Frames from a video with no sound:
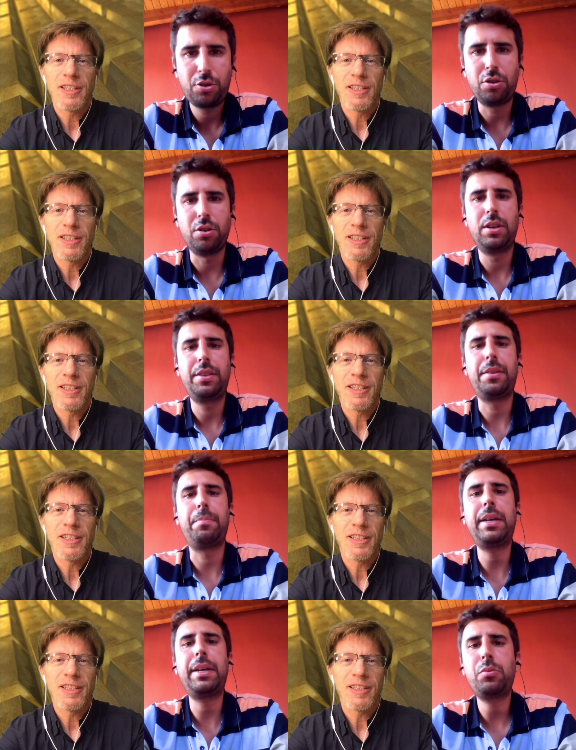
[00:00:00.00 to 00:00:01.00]
Speaker 1: Sure. The
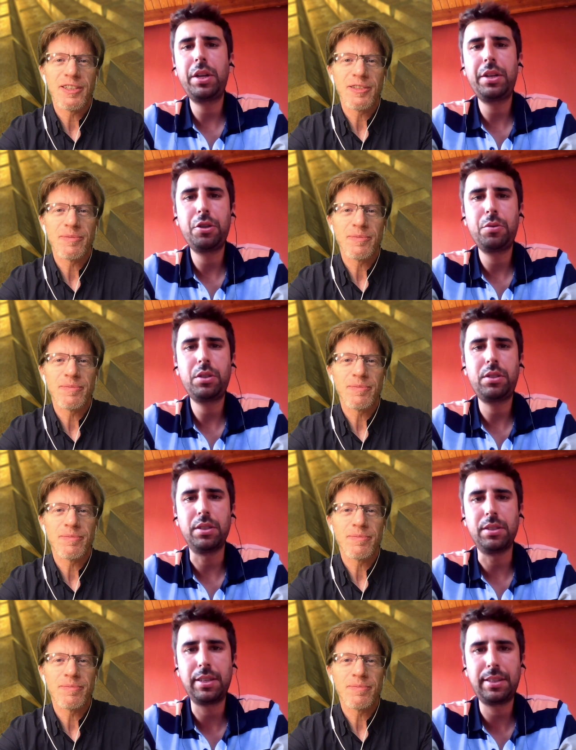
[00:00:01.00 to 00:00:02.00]
best way to do it
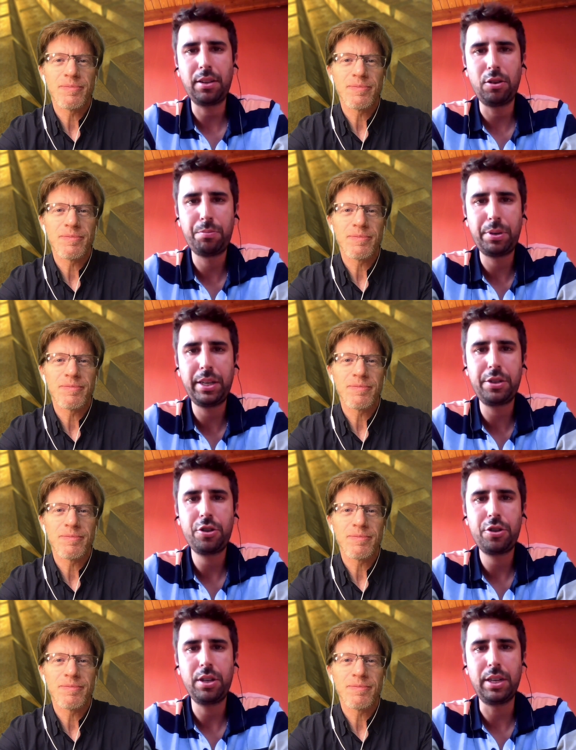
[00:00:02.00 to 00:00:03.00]
is hit the
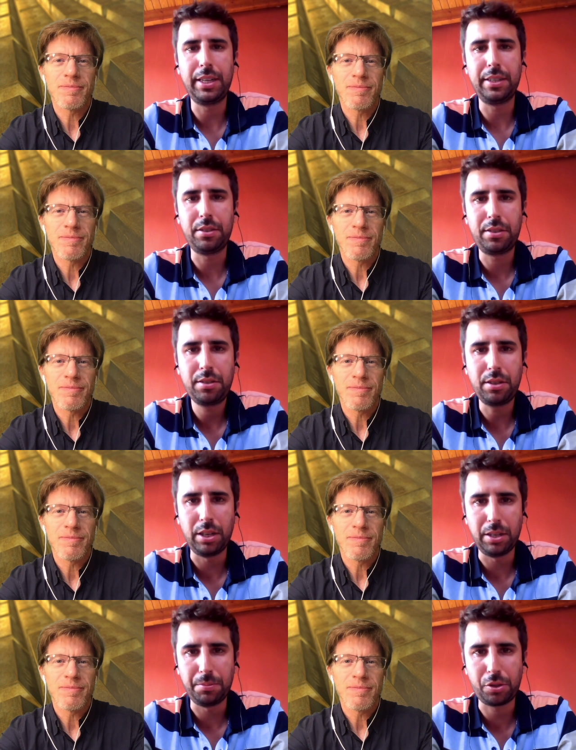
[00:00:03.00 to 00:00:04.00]
homepage and
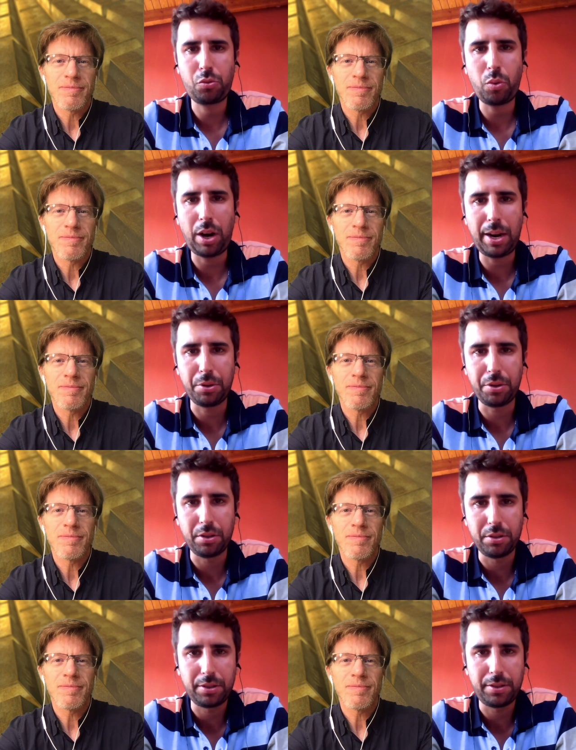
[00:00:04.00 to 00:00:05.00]
um, subscribe on,
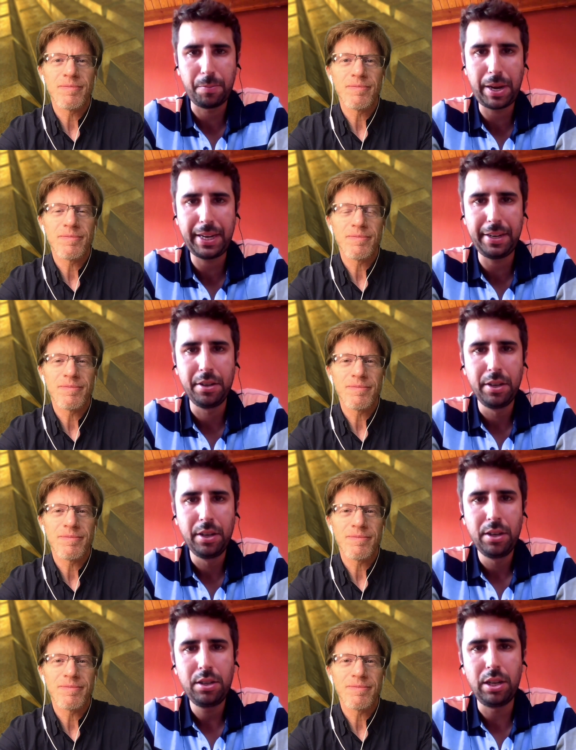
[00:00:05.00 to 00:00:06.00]
on the main
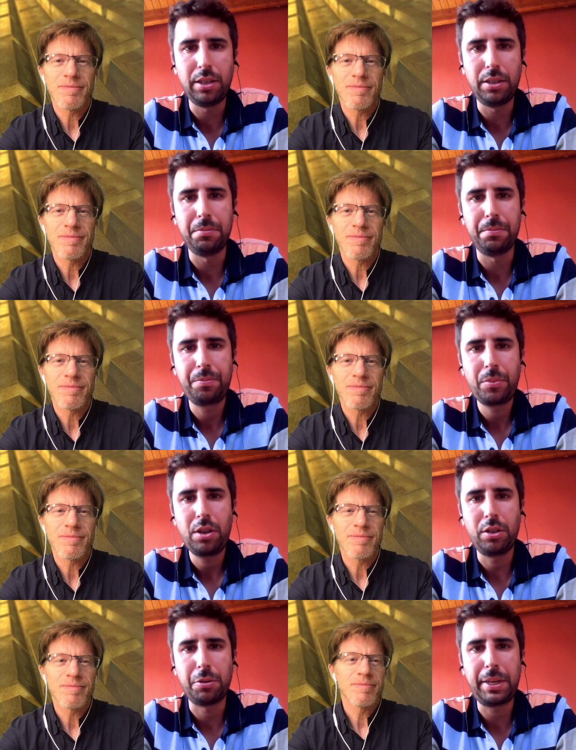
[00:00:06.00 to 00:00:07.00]
um,
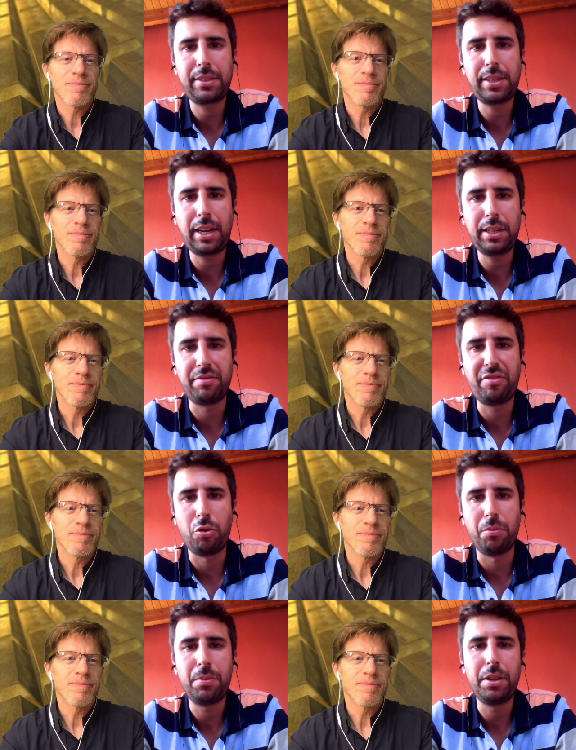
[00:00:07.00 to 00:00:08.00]
on the main sign up
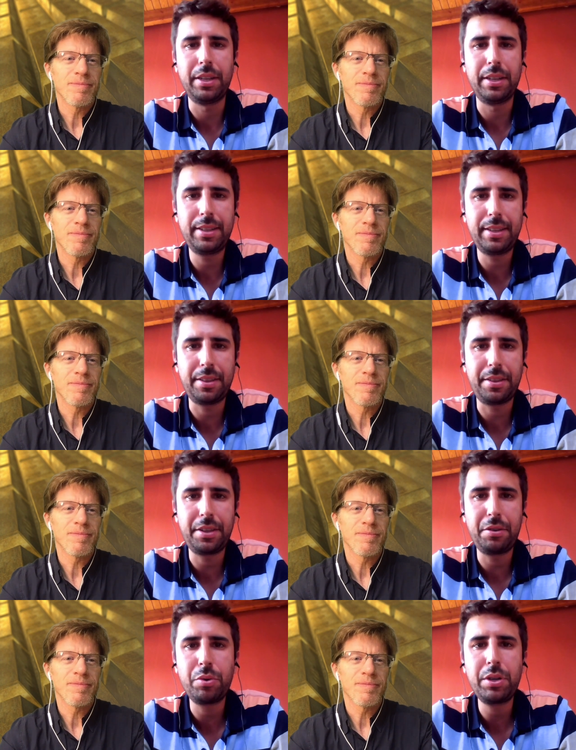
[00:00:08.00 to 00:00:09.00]
form. Uh,
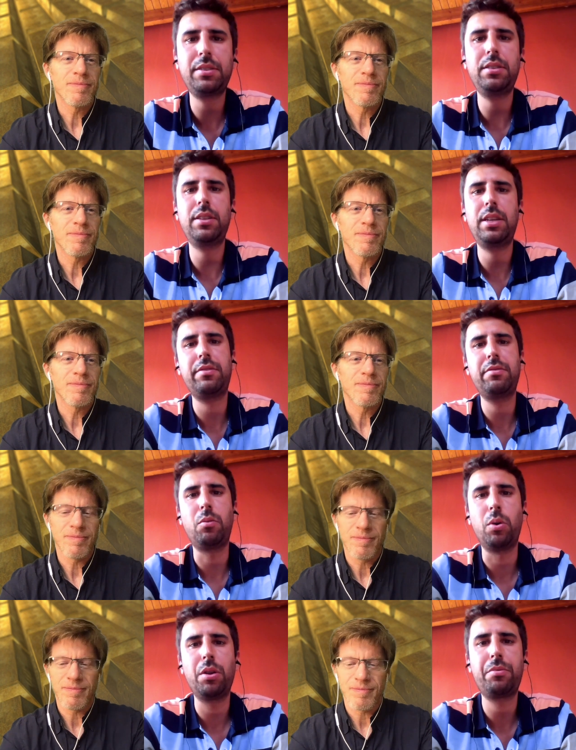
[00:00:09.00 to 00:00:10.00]
the reason that
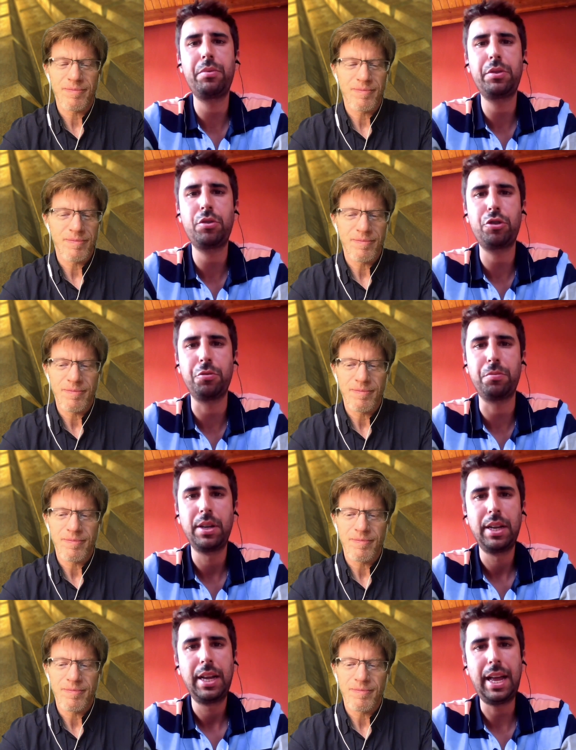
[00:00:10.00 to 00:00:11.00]
Wealth Research Group
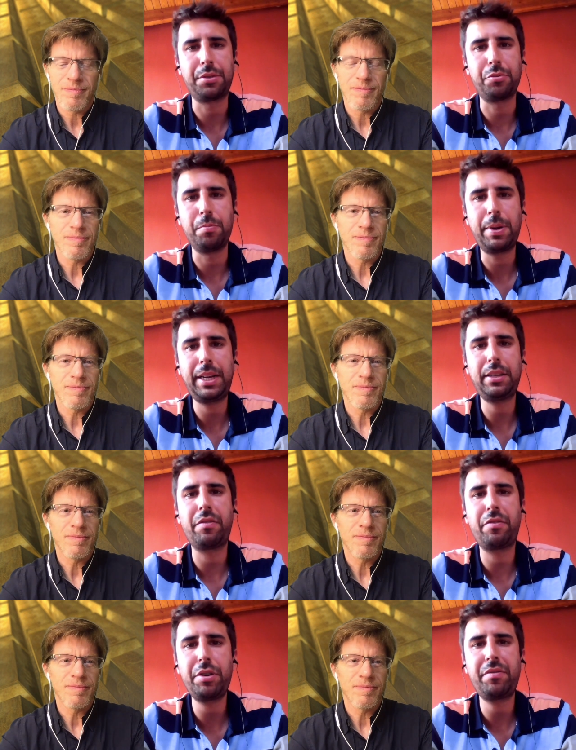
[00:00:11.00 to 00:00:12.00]
has remained a
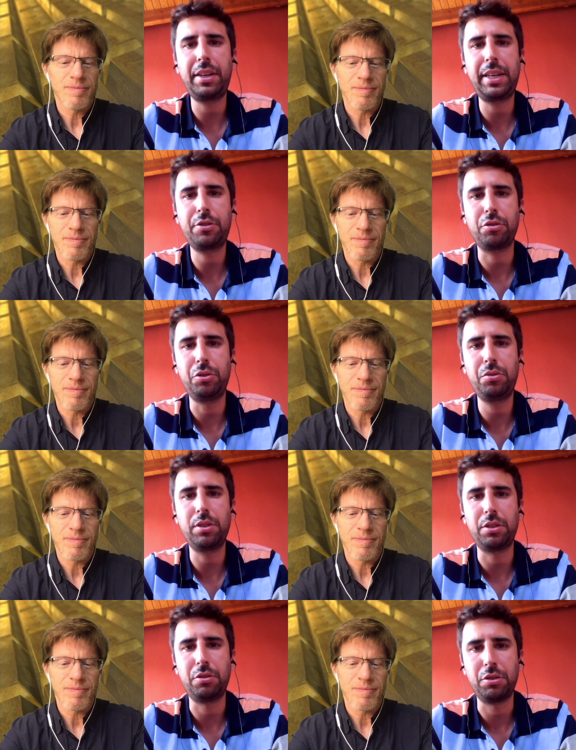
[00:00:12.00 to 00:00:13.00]
free financial
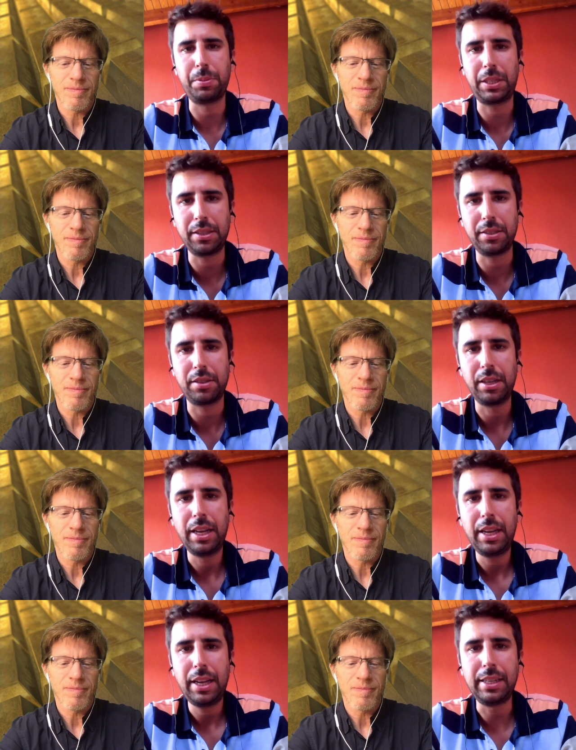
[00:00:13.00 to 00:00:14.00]
newsletter is because
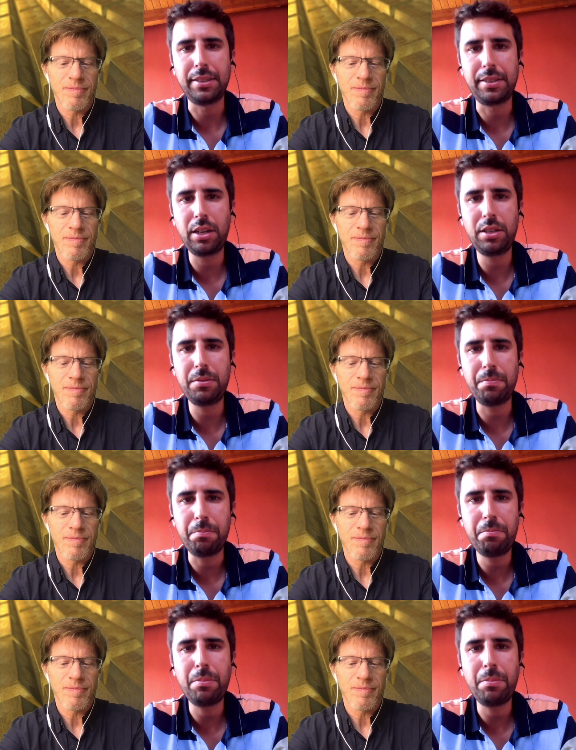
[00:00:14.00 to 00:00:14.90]
it is done